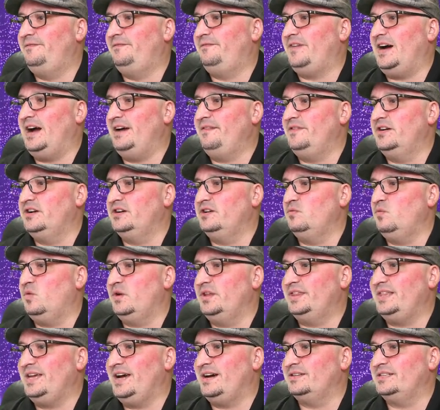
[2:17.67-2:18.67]
500
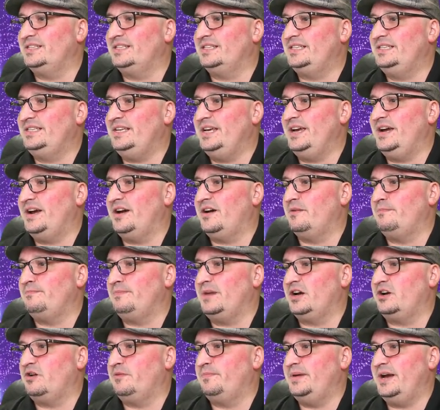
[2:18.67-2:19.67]
1000 Sierra
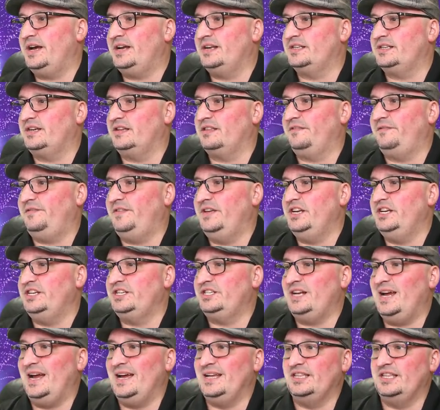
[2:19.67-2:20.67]
micropad is on the
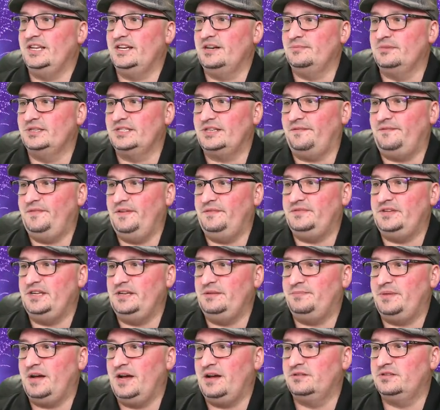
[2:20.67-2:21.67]
finish, and the number's at
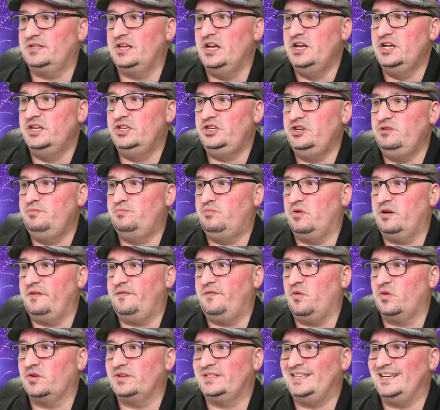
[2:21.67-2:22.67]
15 pounds,
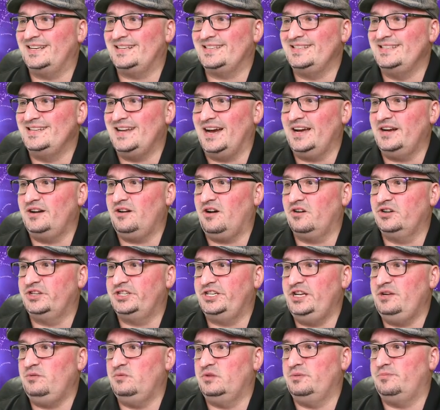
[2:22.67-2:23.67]
2.469
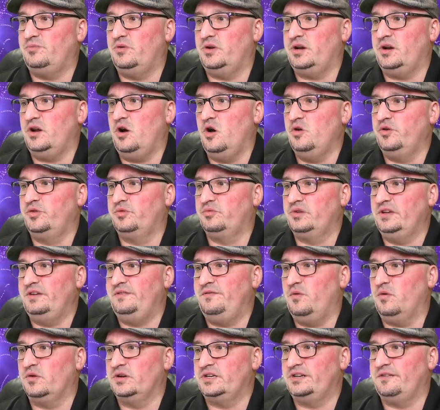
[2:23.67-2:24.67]
RG with a
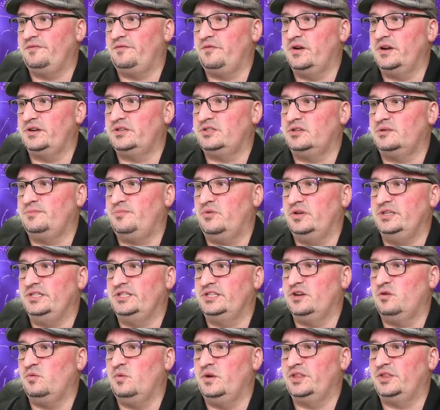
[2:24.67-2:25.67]
0.034 differential and a
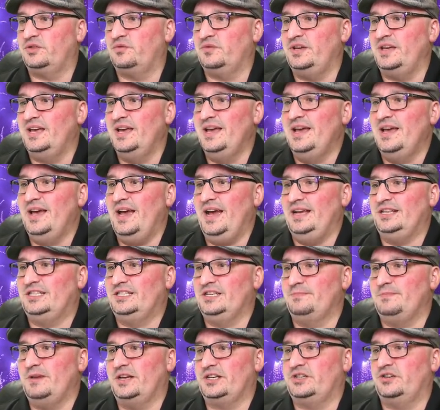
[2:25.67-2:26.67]
0.013
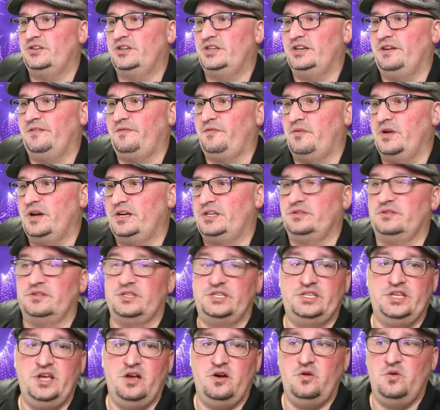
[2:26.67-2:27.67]
asymmetric differential.
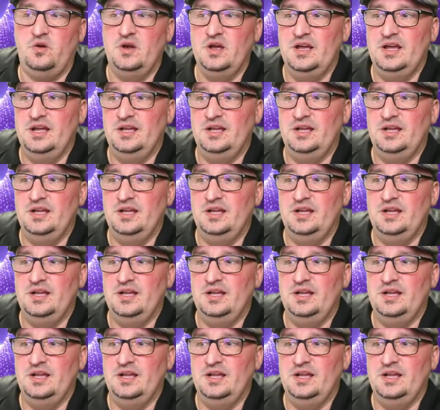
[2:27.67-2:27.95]
So